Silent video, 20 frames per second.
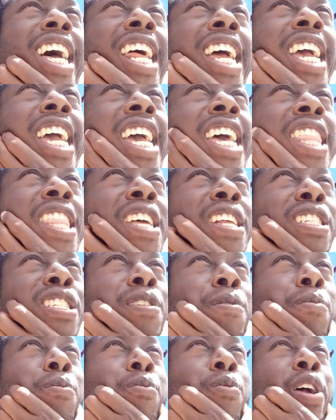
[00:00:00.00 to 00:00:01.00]
at it, and then
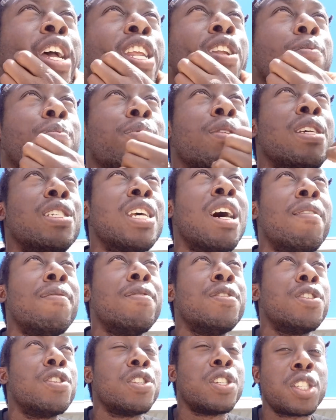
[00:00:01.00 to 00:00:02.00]
some random police
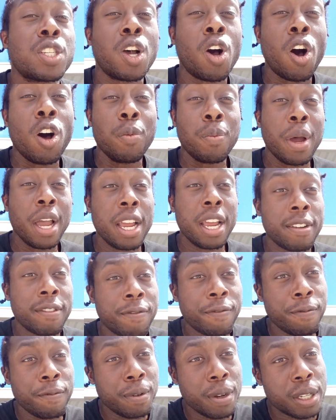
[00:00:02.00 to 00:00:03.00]
officers called by
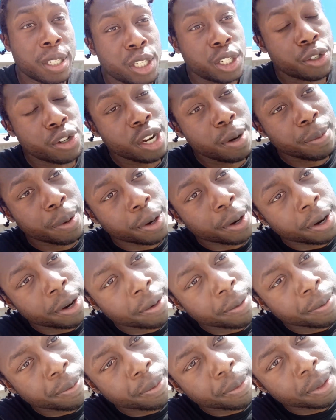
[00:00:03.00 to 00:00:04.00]
a streamer.